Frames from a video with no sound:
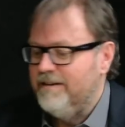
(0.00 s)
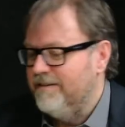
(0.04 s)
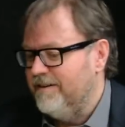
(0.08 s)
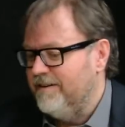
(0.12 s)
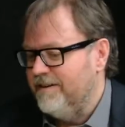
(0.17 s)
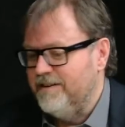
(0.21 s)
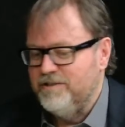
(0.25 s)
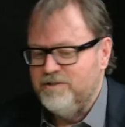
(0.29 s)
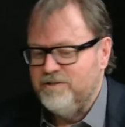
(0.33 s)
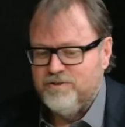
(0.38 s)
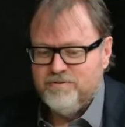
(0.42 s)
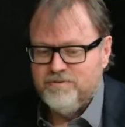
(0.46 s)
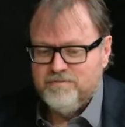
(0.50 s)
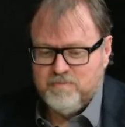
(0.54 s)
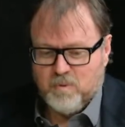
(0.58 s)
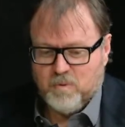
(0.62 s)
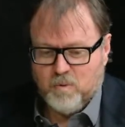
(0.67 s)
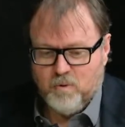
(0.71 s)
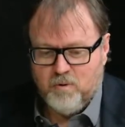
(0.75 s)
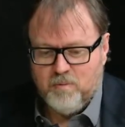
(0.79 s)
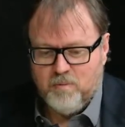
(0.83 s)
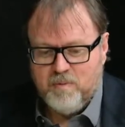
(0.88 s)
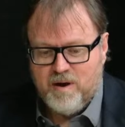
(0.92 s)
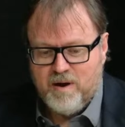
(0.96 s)
going to do
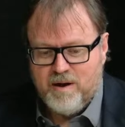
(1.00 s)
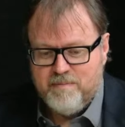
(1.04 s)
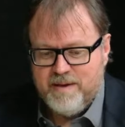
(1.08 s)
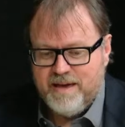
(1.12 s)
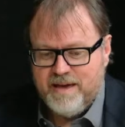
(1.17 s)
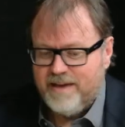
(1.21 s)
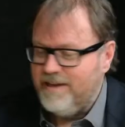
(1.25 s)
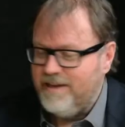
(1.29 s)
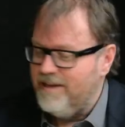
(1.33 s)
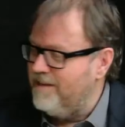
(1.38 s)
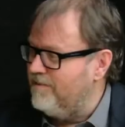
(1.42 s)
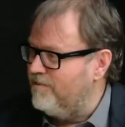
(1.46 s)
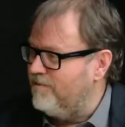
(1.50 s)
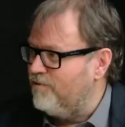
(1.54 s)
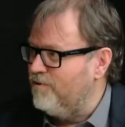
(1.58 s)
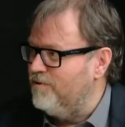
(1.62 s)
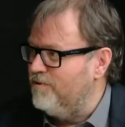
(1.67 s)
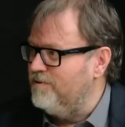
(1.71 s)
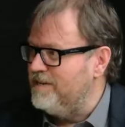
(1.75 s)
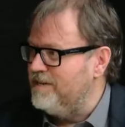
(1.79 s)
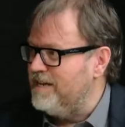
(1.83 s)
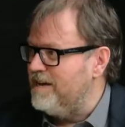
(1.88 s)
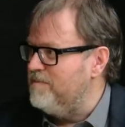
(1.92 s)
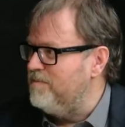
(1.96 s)
all my banking through
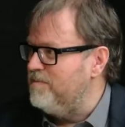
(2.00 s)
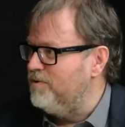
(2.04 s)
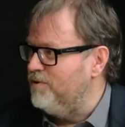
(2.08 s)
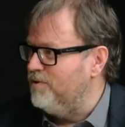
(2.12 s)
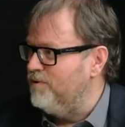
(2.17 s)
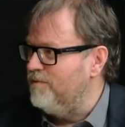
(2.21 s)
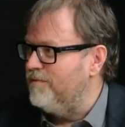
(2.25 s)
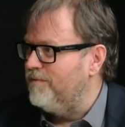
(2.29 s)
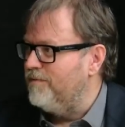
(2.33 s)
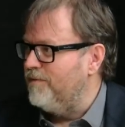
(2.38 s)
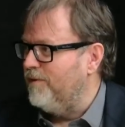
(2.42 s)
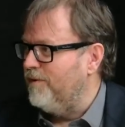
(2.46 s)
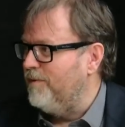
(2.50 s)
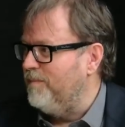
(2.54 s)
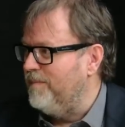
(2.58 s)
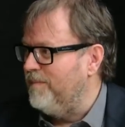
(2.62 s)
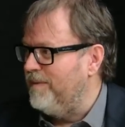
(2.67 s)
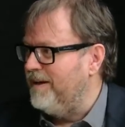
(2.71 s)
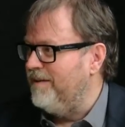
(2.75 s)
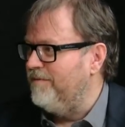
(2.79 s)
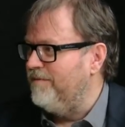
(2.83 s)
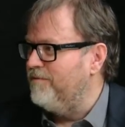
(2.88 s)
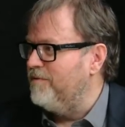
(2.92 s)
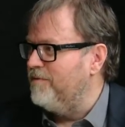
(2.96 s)
Debut from
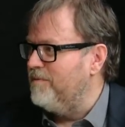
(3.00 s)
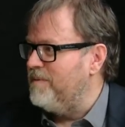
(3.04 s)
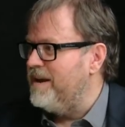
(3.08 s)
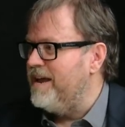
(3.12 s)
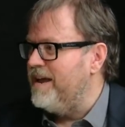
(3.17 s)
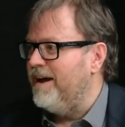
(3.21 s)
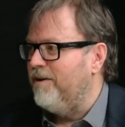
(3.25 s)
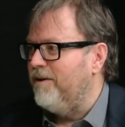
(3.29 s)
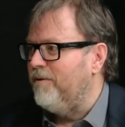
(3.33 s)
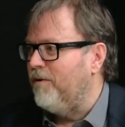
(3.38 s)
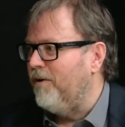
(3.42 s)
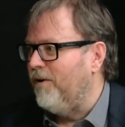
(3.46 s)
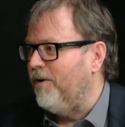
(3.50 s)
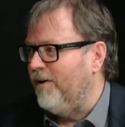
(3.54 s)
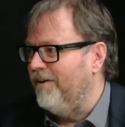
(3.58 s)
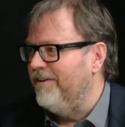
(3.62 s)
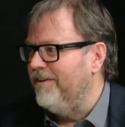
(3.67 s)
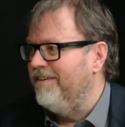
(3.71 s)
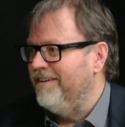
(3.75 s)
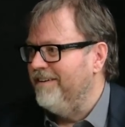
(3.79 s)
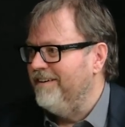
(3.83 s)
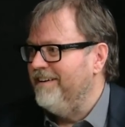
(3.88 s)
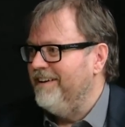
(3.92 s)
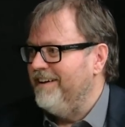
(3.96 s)
now on.